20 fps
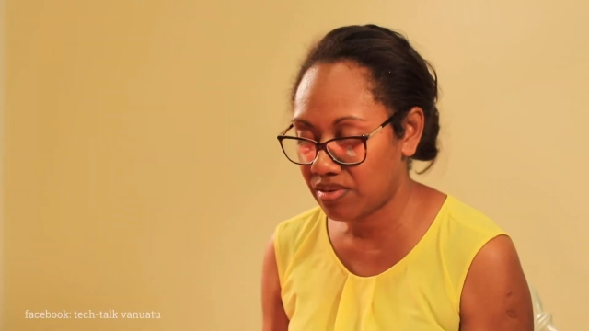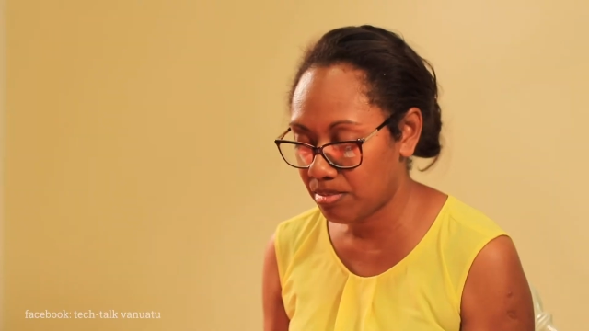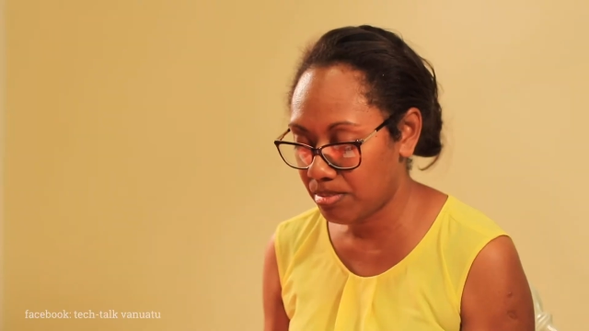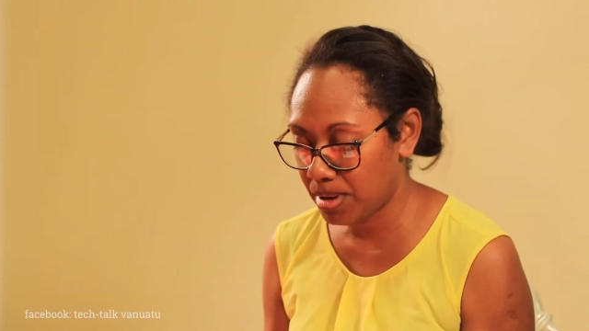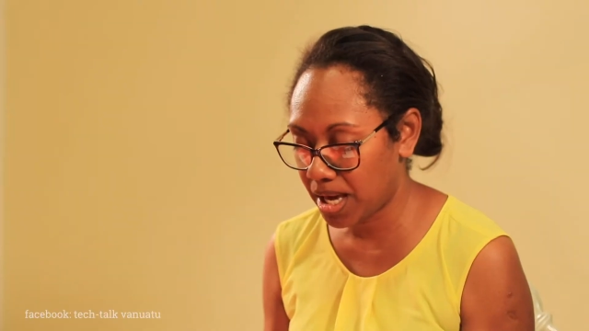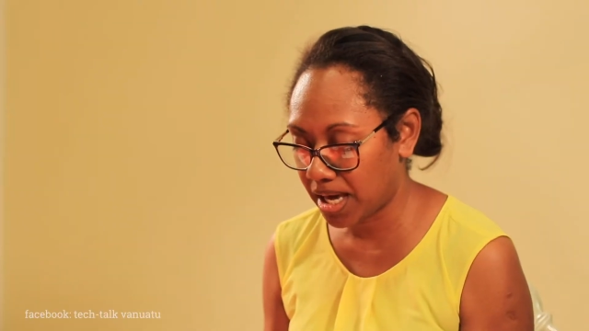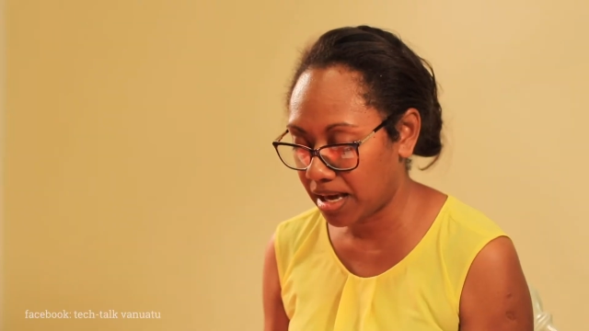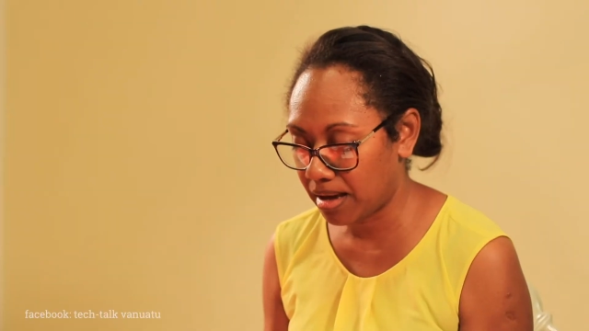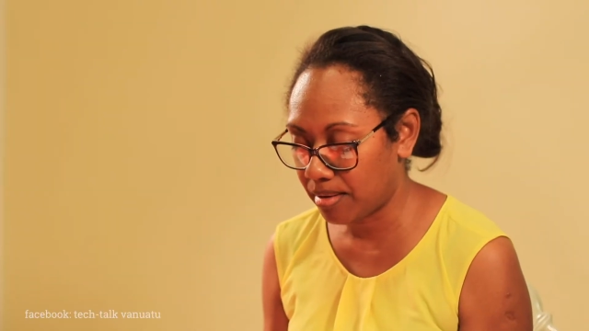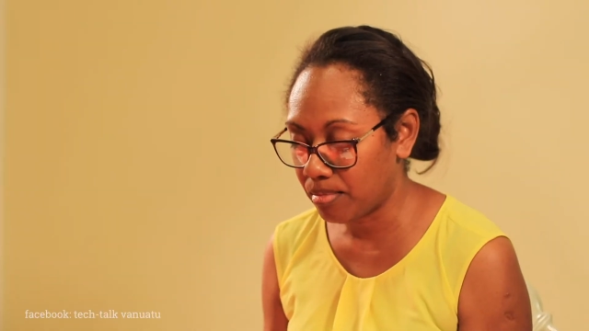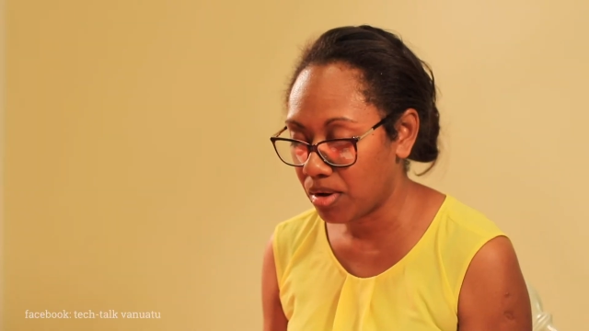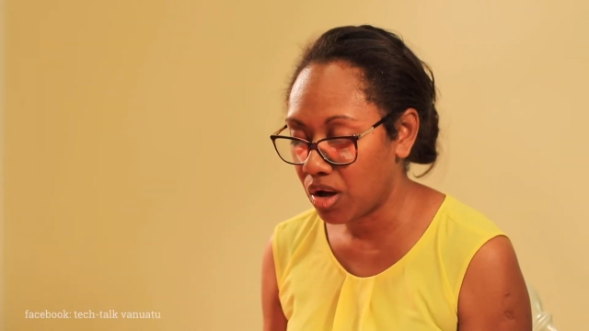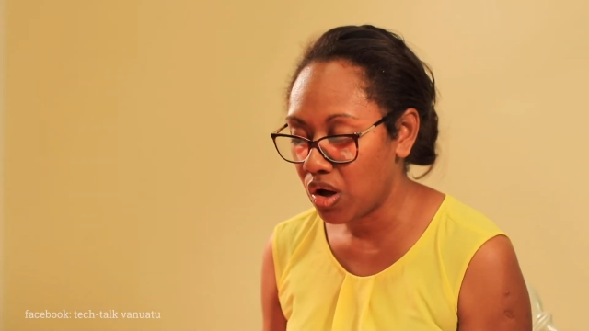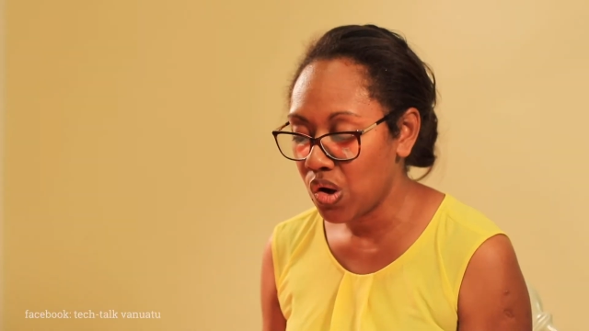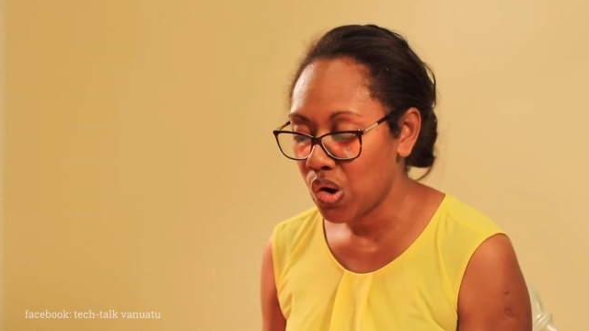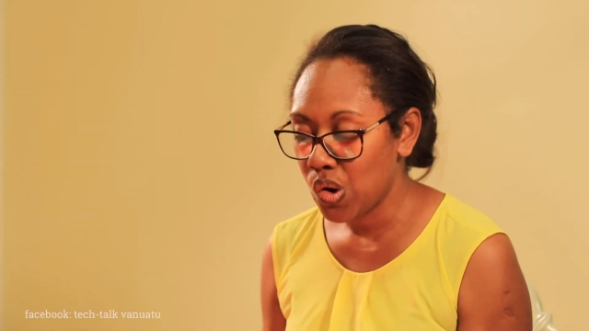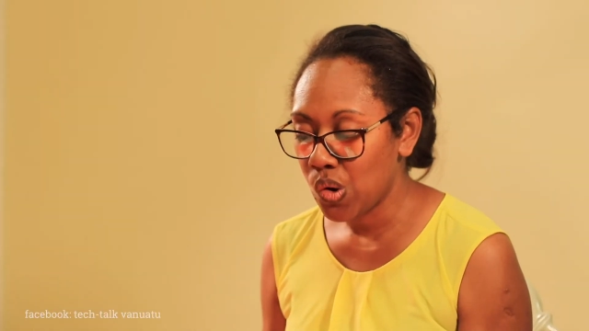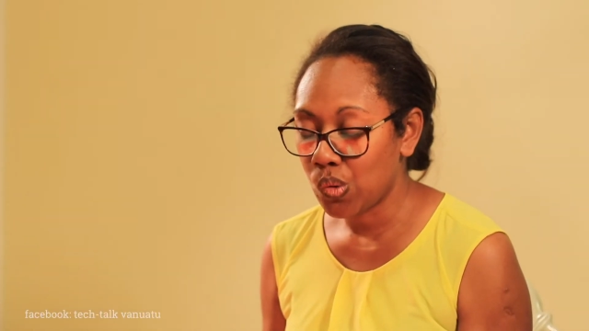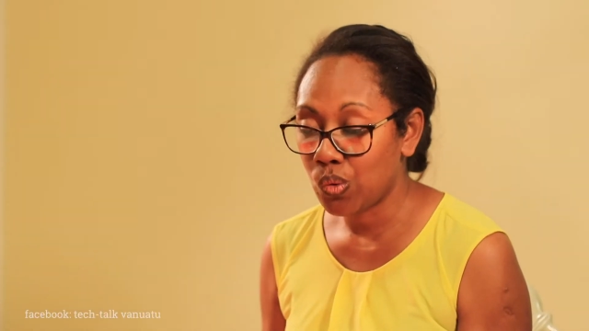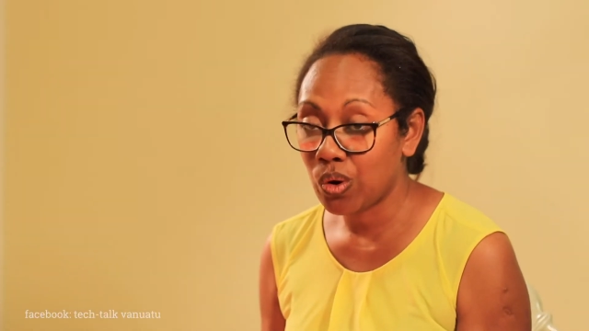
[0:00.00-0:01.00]
make them.
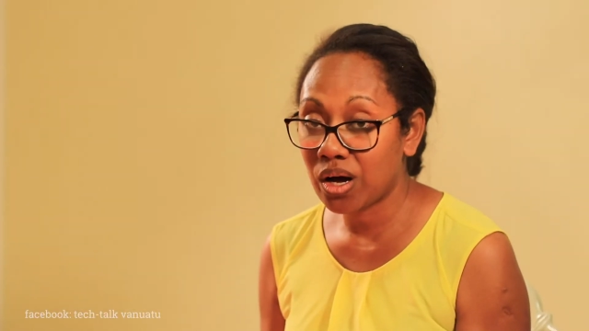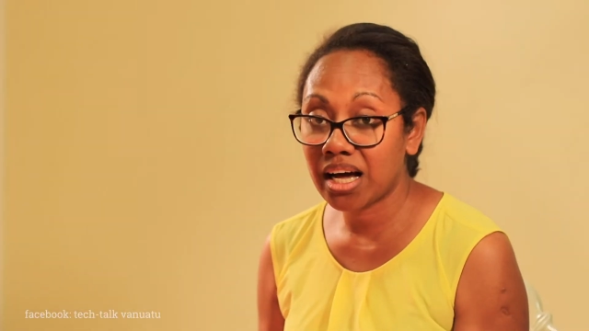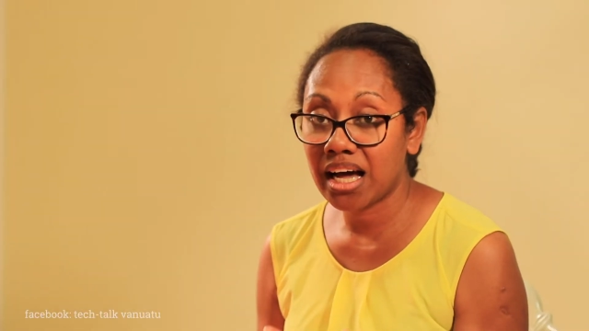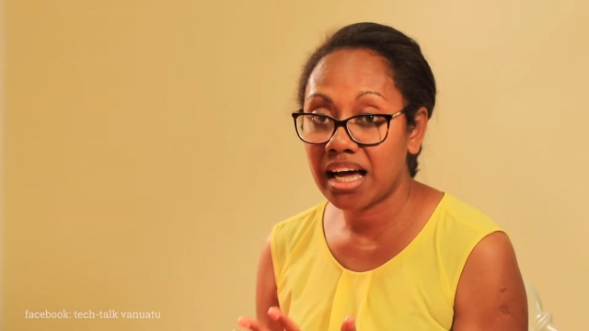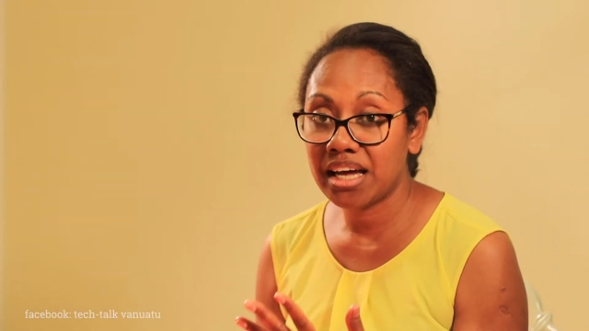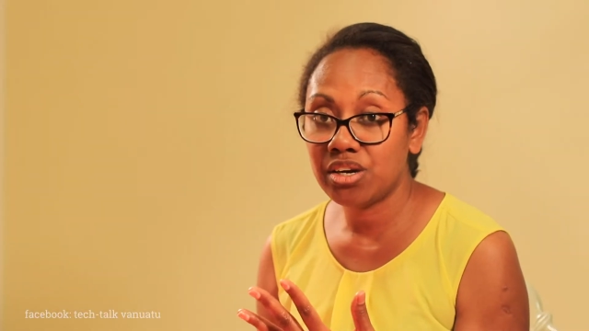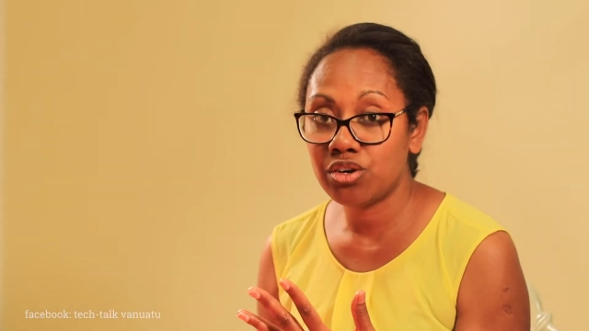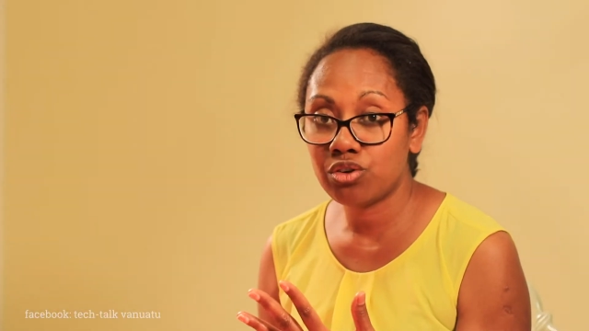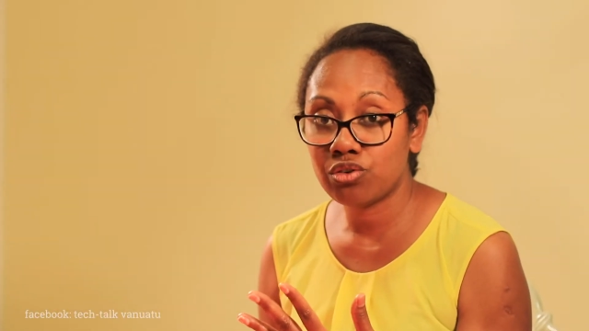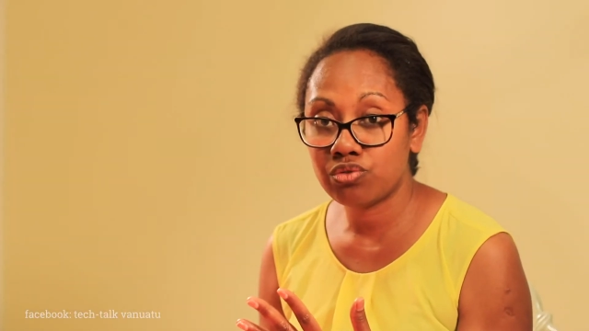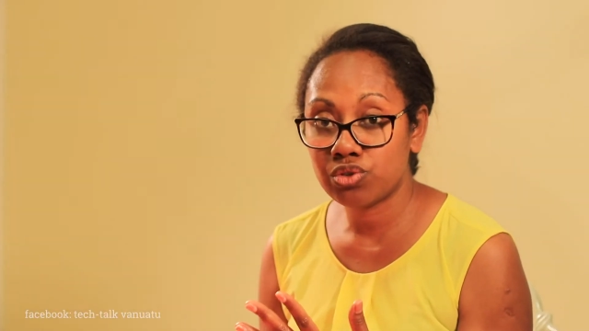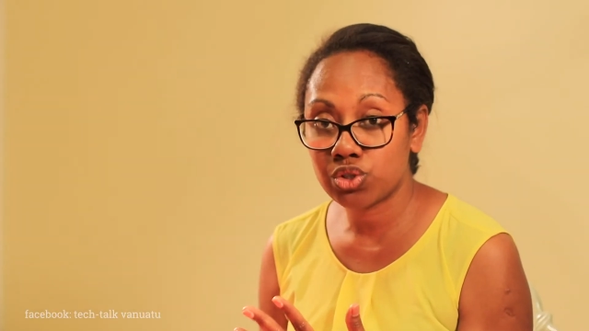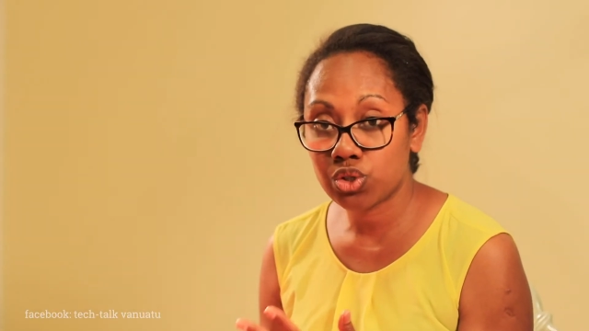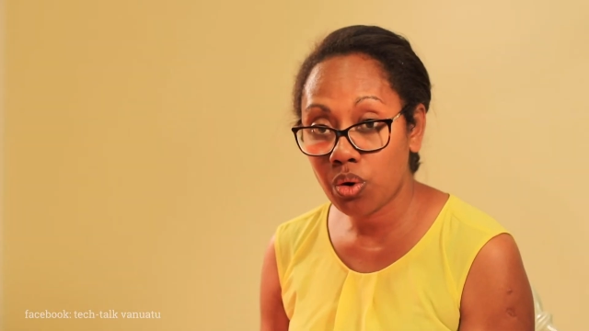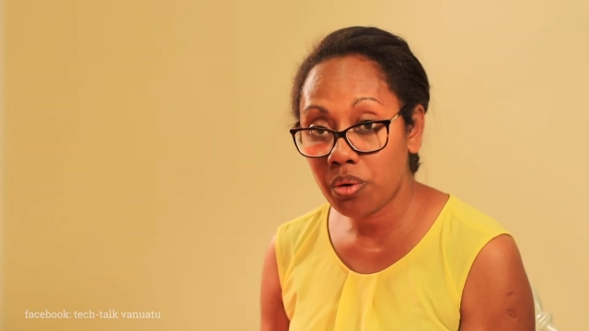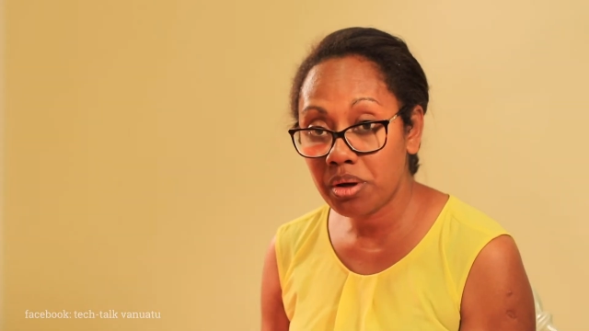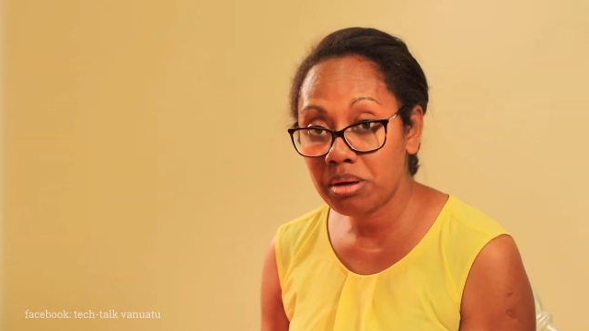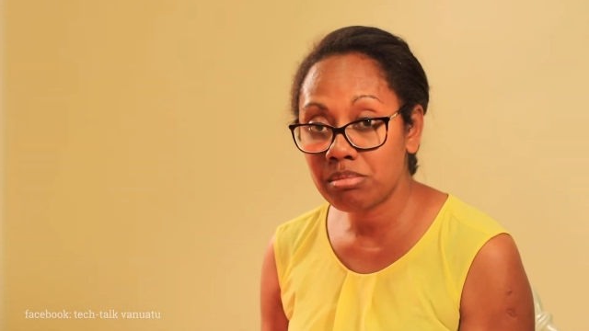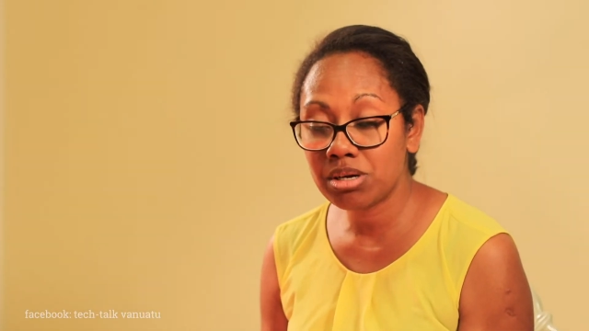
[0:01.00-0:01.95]
What kind of sewing